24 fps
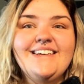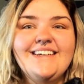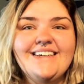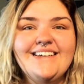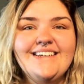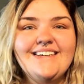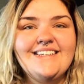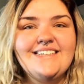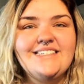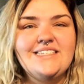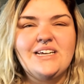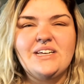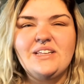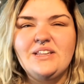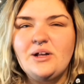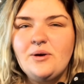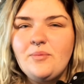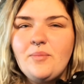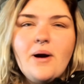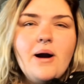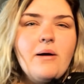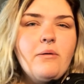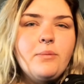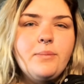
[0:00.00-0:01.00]
So they'll
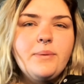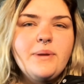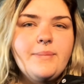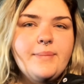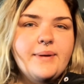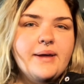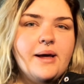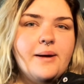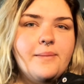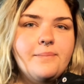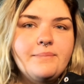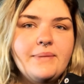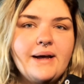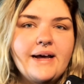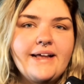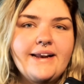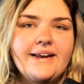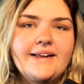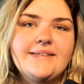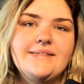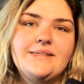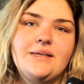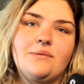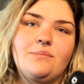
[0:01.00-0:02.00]
probably become mine at
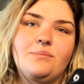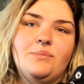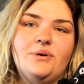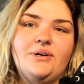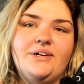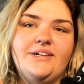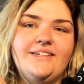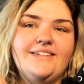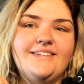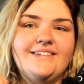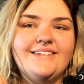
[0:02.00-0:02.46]
some point.